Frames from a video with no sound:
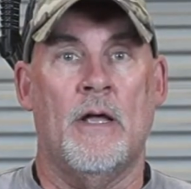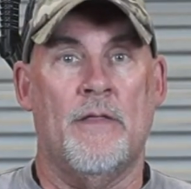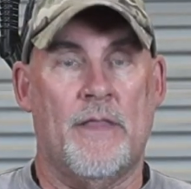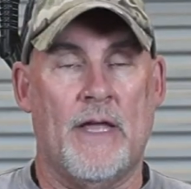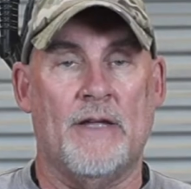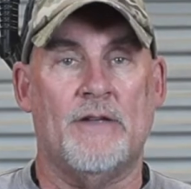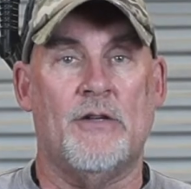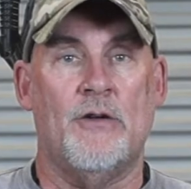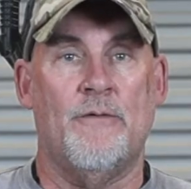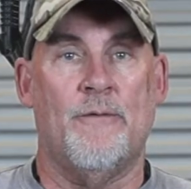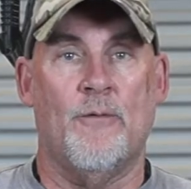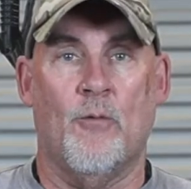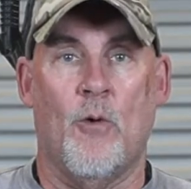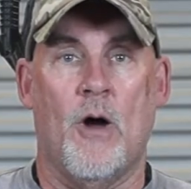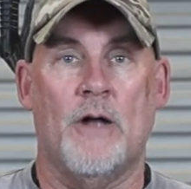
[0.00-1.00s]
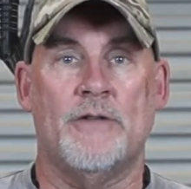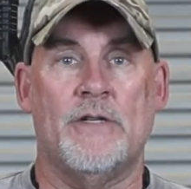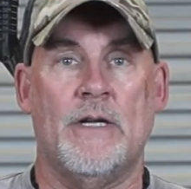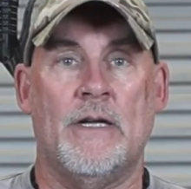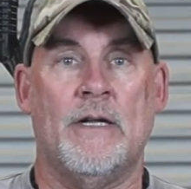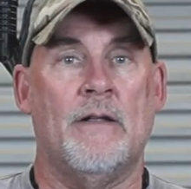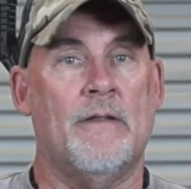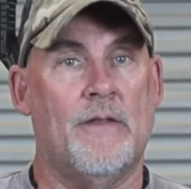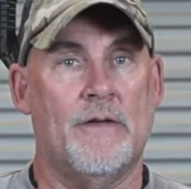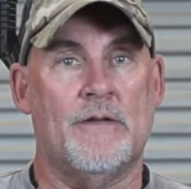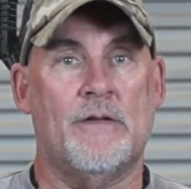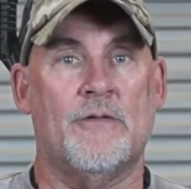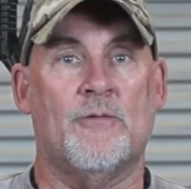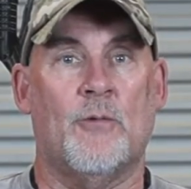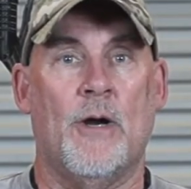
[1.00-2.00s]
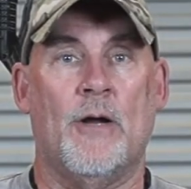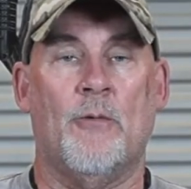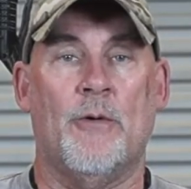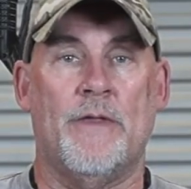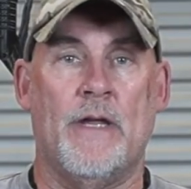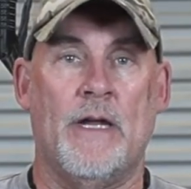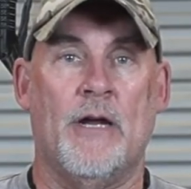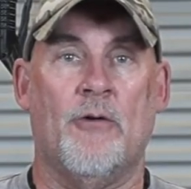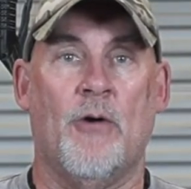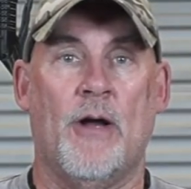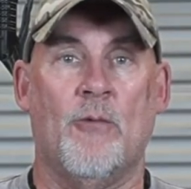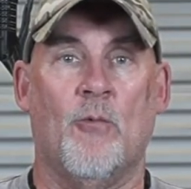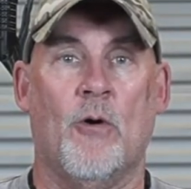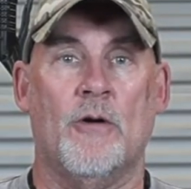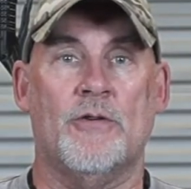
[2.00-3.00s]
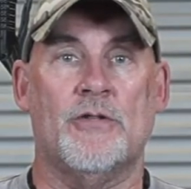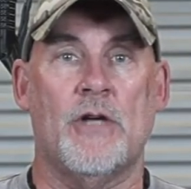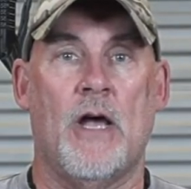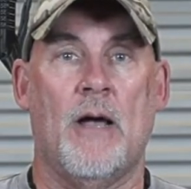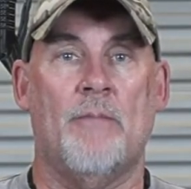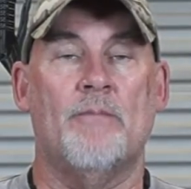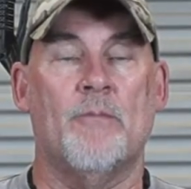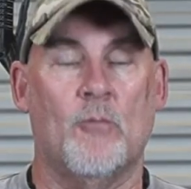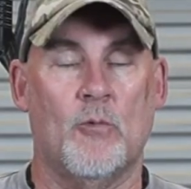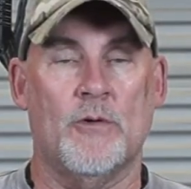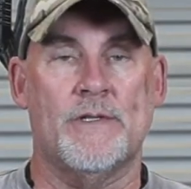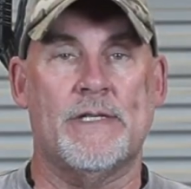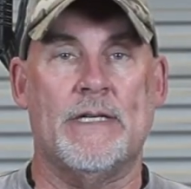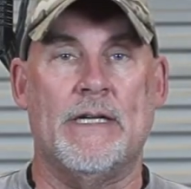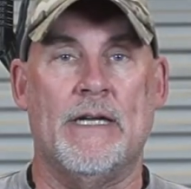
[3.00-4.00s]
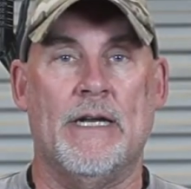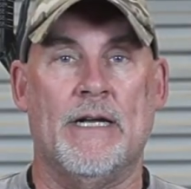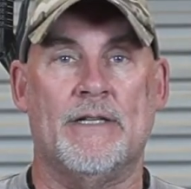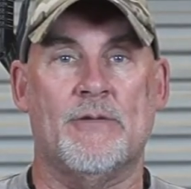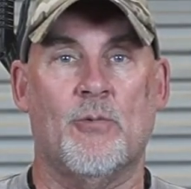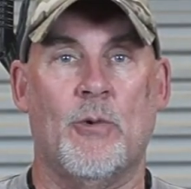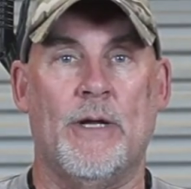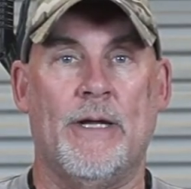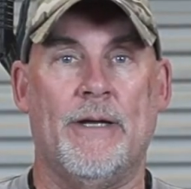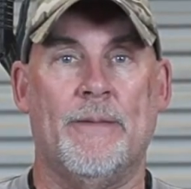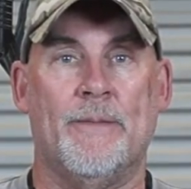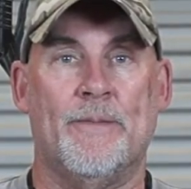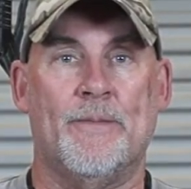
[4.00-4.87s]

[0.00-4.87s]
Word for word: Thank you for watching. This is Rick with The End Grain Workshop. We'll see you next week.